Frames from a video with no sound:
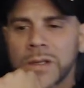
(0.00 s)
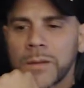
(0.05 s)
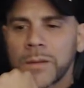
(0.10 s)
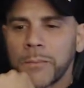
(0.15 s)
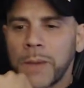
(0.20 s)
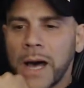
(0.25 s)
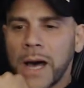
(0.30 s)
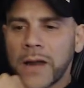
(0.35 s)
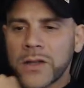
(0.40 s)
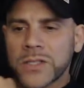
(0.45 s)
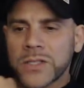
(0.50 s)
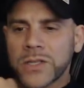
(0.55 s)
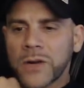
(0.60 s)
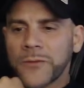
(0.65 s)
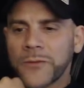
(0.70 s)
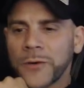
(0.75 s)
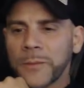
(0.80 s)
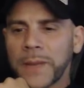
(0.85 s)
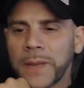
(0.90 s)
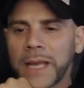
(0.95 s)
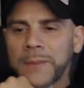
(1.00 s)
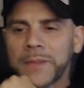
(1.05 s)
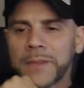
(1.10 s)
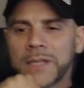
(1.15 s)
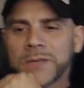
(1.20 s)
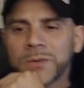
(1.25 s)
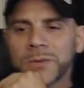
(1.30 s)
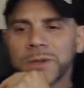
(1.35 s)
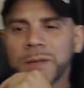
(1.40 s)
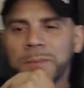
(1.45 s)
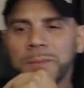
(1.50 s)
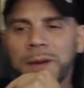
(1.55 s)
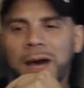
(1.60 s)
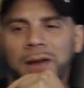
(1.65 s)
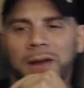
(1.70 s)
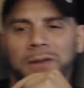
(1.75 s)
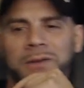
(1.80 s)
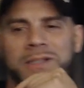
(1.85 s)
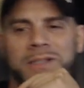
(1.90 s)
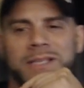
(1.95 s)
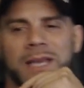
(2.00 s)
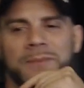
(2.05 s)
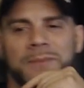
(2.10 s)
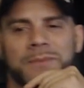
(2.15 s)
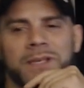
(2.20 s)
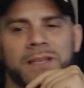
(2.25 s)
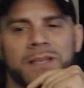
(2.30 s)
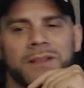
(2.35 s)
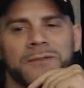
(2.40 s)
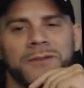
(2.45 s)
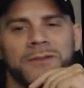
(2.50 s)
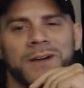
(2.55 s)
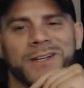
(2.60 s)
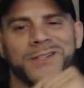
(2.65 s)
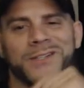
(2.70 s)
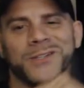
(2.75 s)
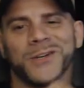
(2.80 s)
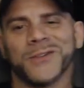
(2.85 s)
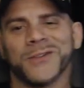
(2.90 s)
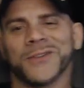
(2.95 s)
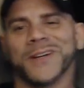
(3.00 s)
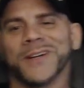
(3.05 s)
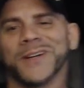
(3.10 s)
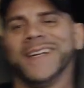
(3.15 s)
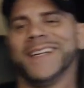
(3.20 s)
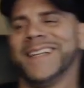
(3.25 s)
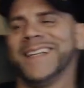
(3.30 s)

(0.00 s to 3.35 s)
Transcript: Bottles are for babies. When the bottle is empty, the fun is over.